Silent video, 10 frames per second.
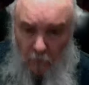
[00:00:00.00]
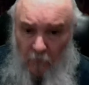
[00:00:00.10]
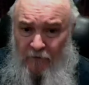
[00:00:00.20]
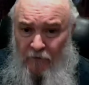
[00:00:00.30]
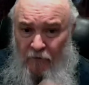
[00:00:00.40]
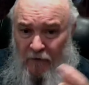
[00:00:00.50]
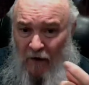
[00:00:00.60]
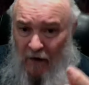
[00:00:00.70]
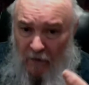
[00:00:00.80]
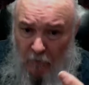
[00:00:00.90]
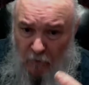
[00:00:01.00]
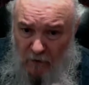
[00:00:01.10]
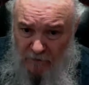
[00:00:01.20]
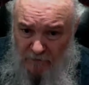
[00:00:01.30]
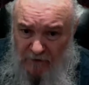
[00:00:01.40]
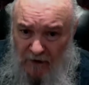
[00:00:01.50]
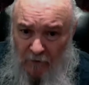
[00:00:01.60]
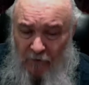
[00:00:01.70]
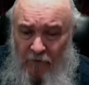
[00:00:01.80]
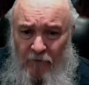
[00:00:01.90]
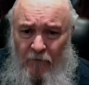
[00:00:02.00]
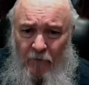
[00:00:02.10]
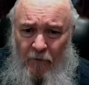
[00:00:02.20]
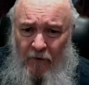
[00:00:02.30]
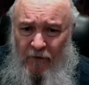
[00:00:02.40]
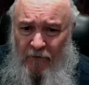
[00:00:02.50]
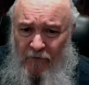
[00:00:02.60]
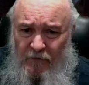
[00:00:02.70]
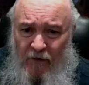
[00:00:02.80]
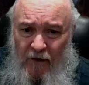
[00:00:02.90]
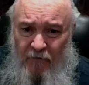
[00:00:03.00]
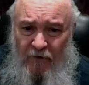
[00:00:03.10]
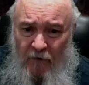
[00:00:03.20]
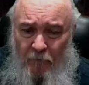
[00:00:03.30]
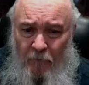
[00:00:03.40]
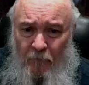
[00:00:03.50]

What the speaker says: When your time runs out in this lifetime,